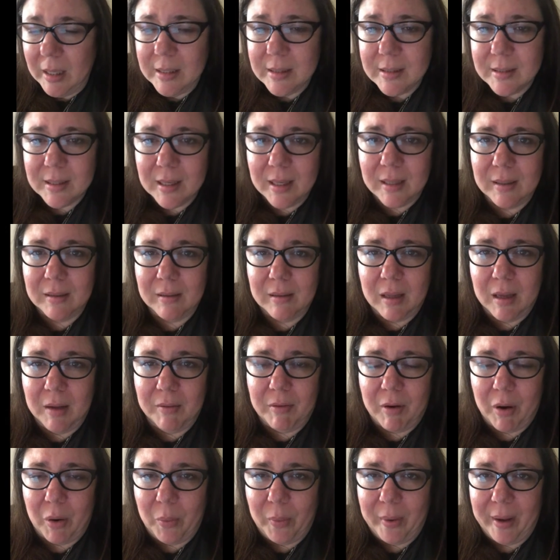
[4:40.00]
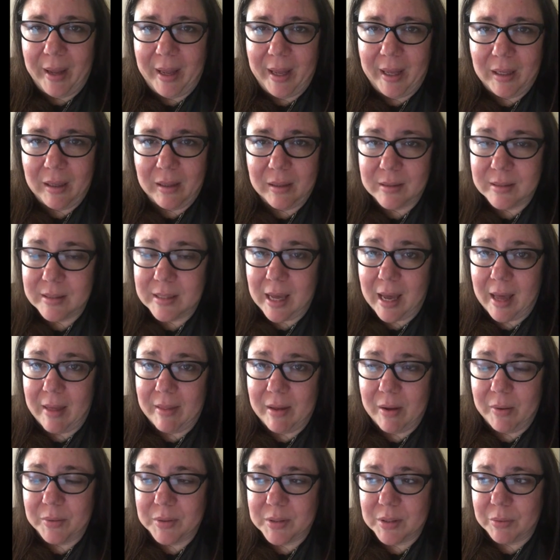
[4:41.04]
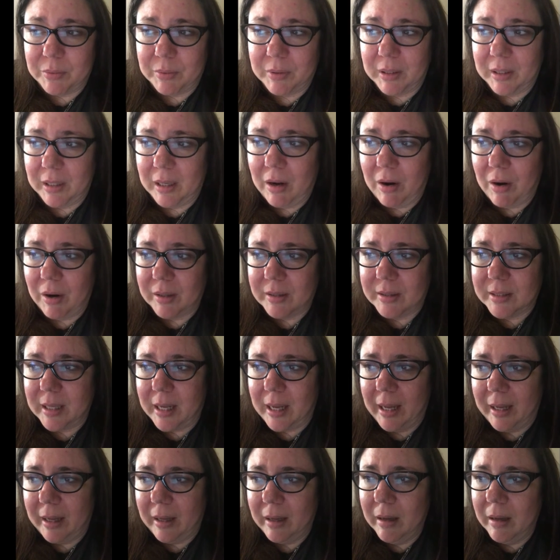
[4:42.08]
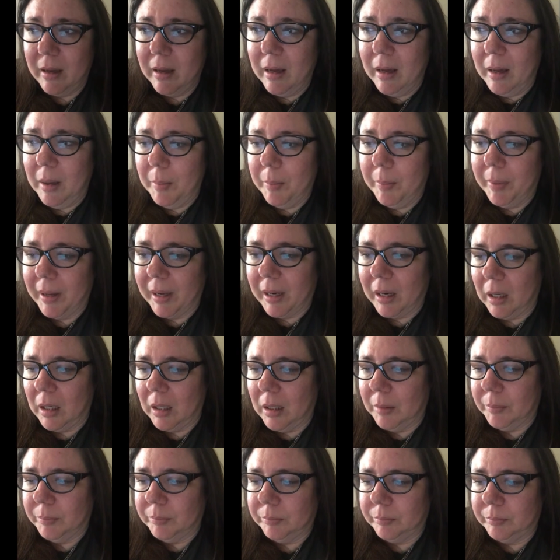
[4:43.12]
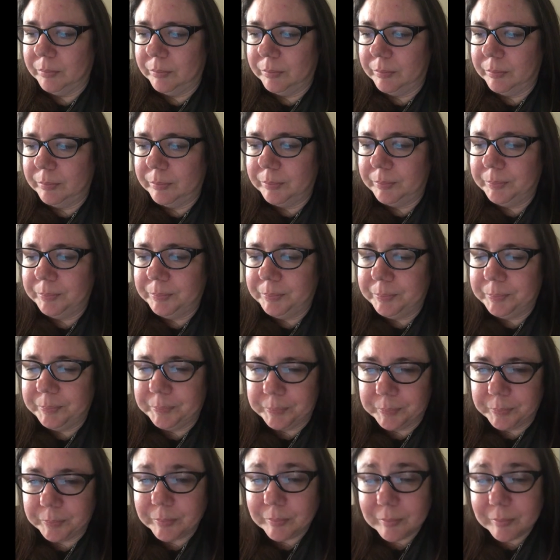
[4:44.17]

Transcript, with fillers: sending love our way because yeah that was a really hard day but um